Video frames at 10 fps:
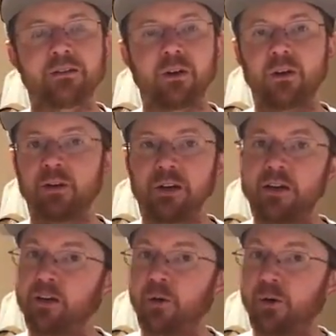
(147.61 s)
So
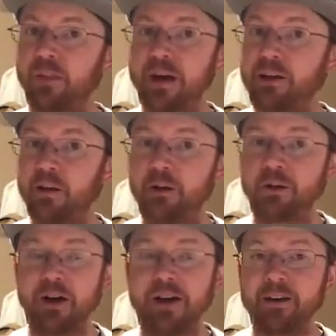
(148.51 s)
on that
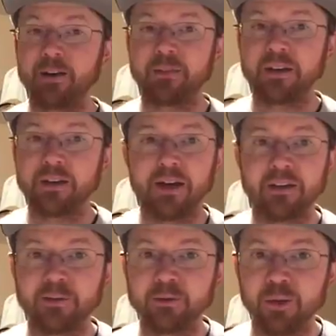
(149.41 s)
note, I hope that
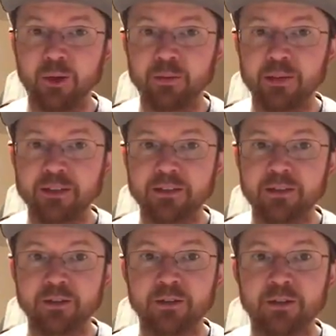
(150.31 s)
God gives you all the
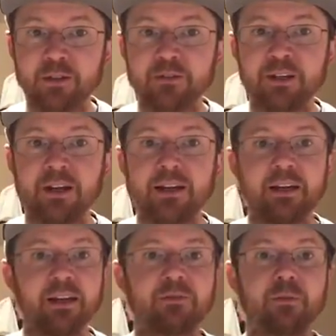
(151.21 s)
blessings you deserve,
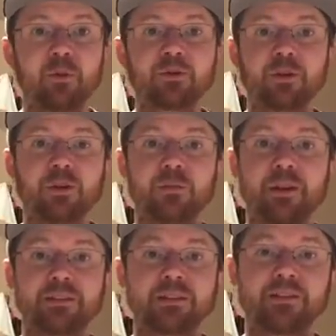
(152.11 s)
even more so all the
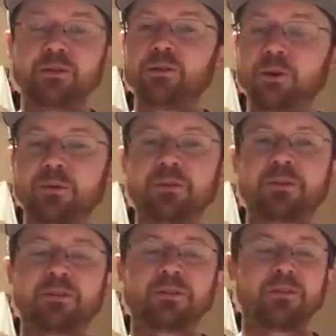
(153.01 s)
blessings you don't
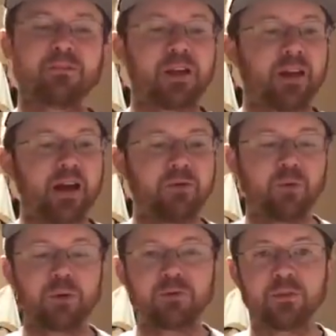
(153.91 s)
deserve. Have a
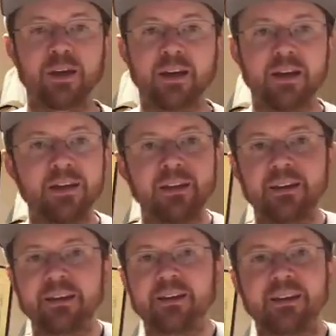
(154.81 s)
wonderful day.
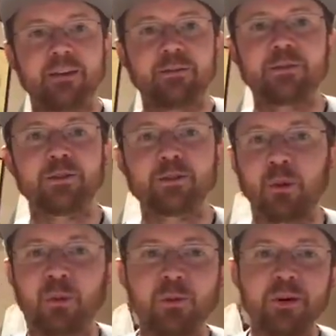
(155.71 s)
That was a
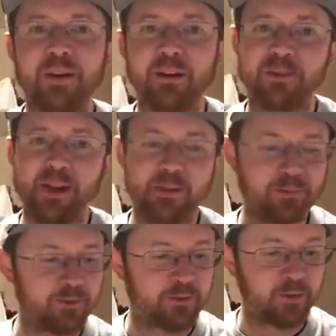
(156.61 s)
short one, haven't had
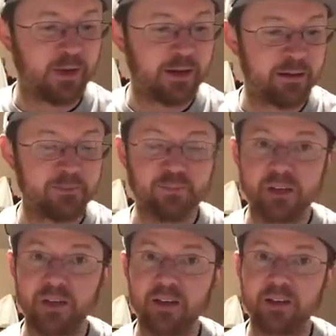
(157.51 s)
one for a while.
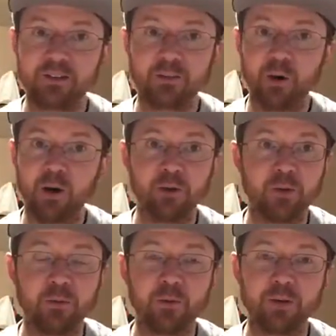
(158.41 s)
Uh, tomorrow
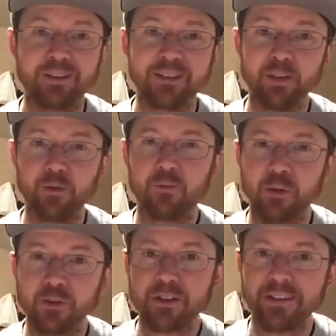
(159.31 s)
we will continue
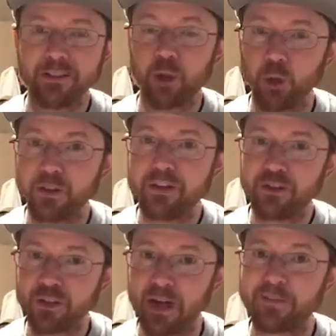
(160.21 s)
First
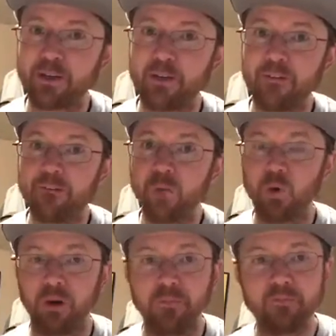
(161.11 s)
Thessalonians chapter
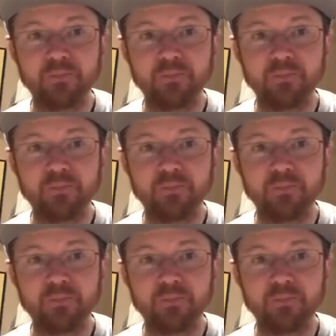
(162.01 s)
four.